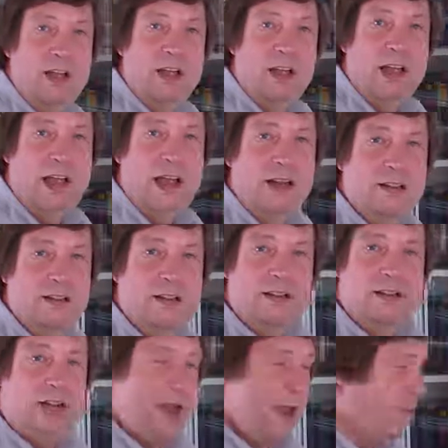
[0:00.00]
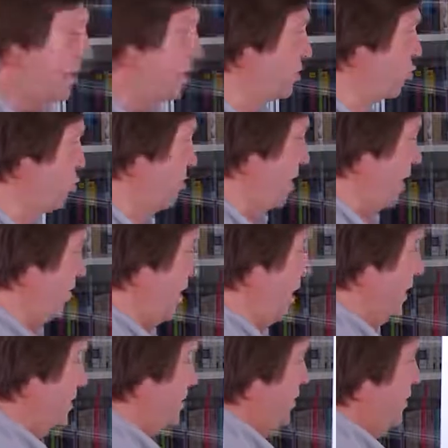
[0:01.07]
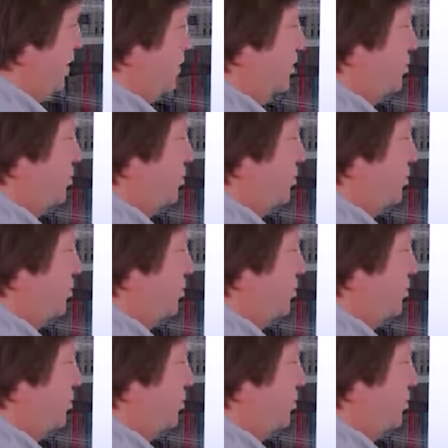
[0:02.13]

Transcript: and time consuming that I